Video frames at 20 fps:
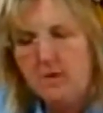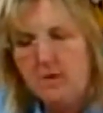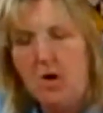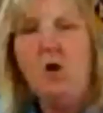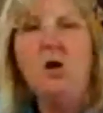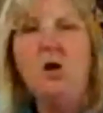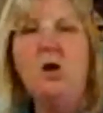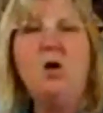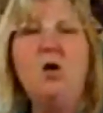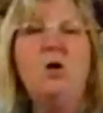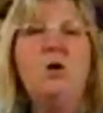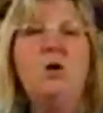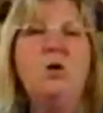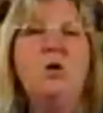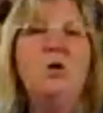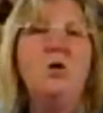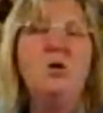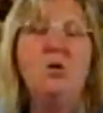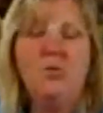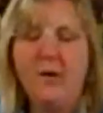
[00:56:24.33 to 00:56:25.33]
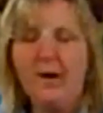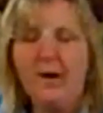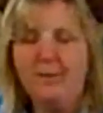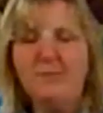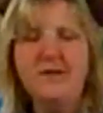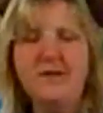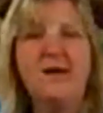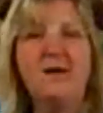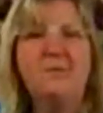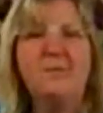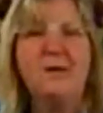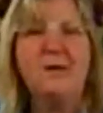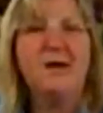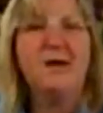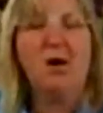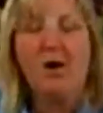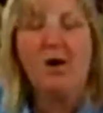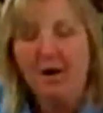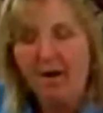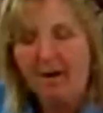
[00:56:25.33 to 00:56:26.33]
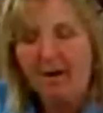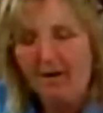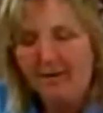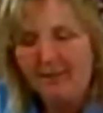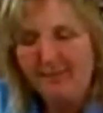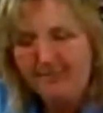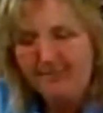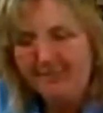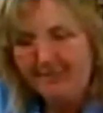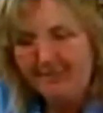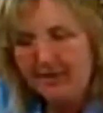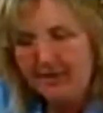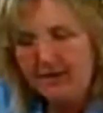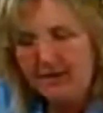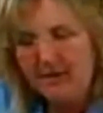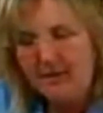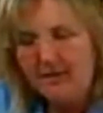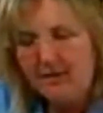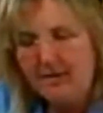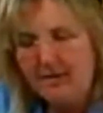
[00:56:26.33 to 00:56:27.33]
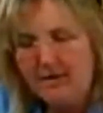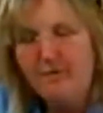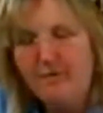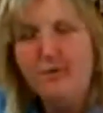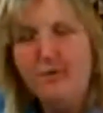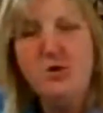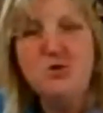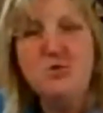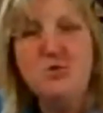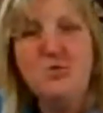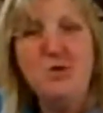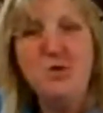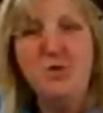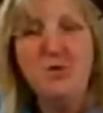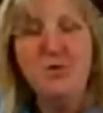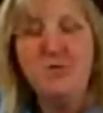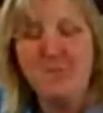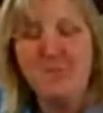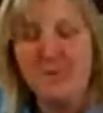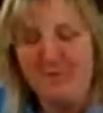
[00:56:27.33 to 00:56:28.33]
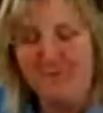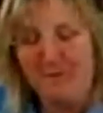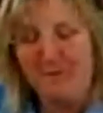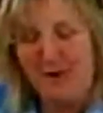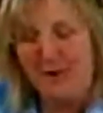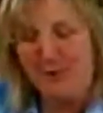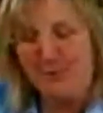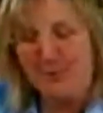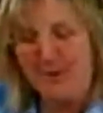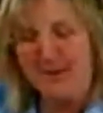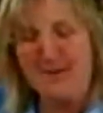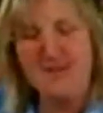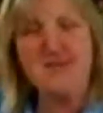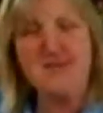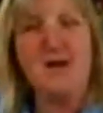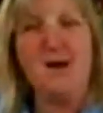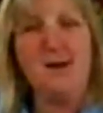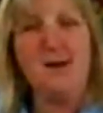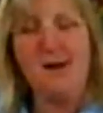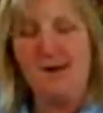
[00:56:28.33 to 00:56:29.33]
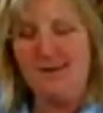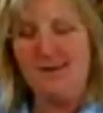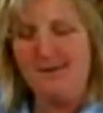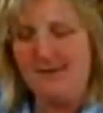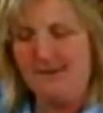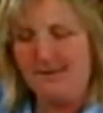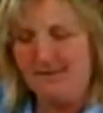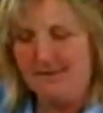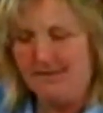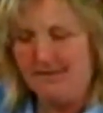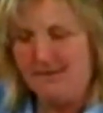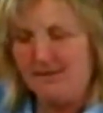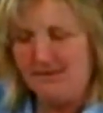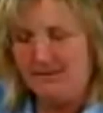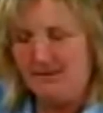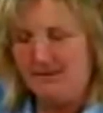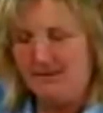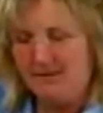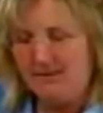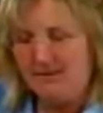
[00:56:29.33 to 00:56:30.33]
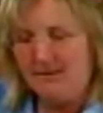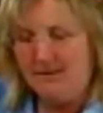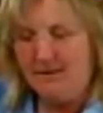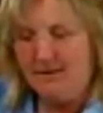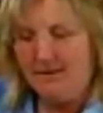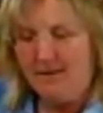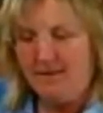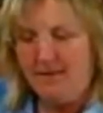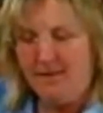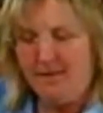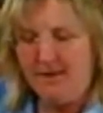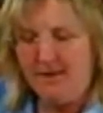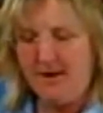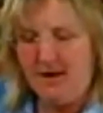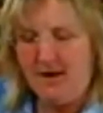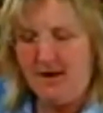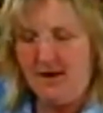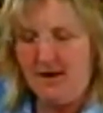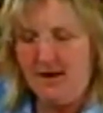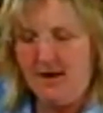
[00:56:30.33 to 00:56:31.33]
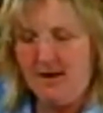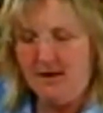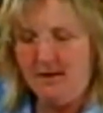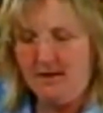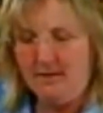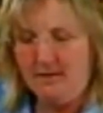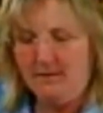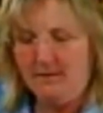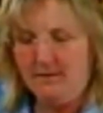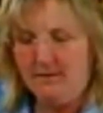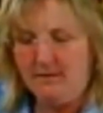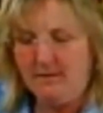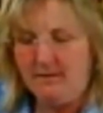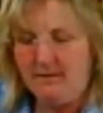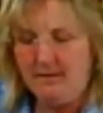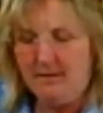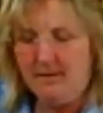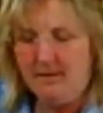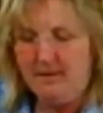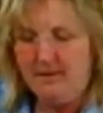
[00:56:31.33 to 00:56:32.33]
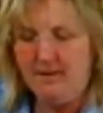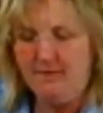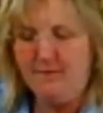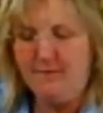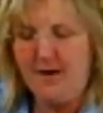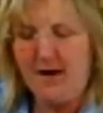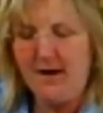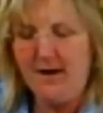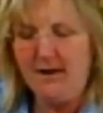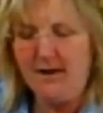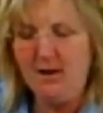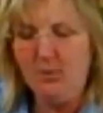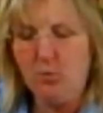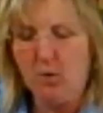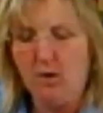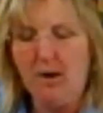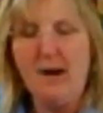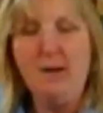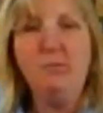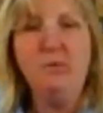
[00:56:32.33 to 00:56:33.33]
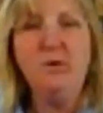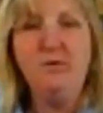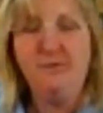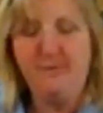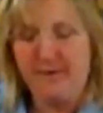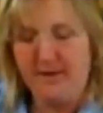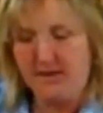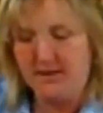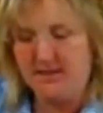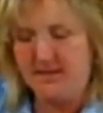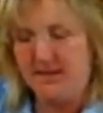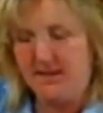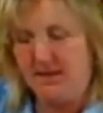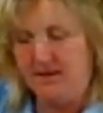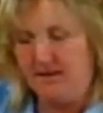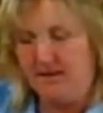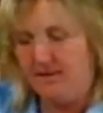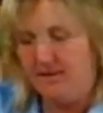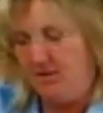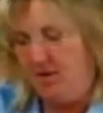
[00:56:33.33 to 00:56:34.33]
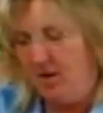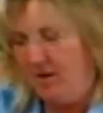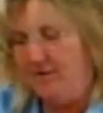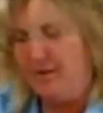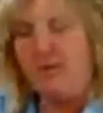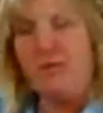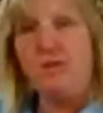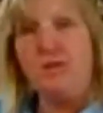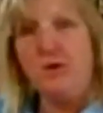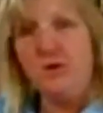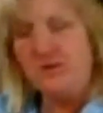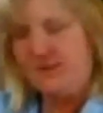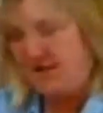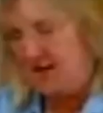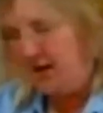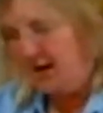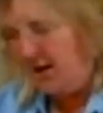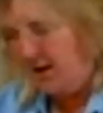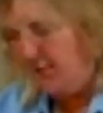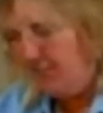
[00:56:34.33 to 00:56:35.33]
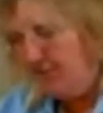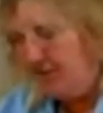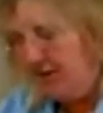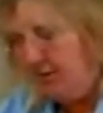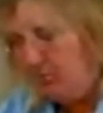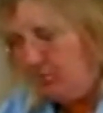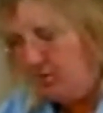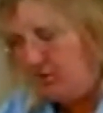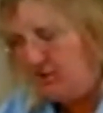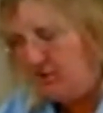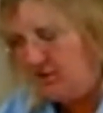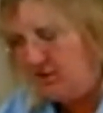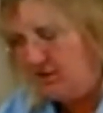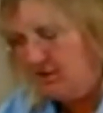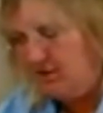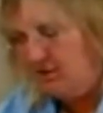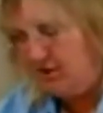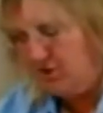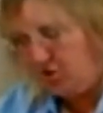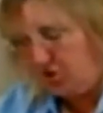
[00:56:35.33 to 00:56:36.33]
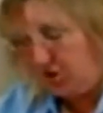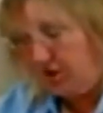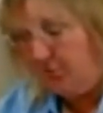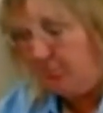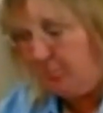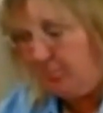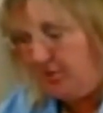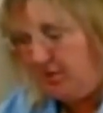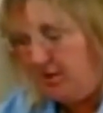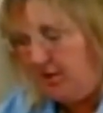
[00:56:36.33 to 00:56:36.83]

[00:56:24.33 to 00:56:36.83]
Oh, an update on my car. For those of you who have been following the saga, they finally were able to fix it on the third time. It was the Jeep.